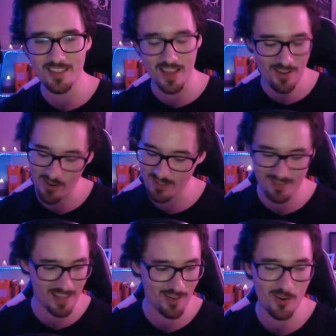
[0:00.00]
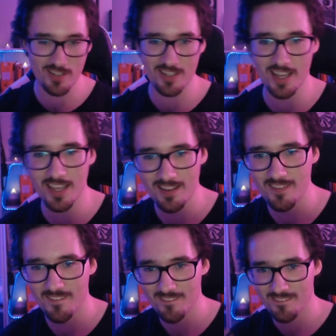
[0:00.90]
they're honestly,
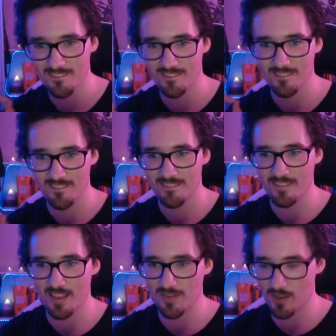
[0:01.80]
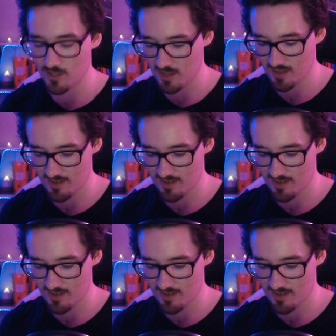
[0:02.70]
they're the future.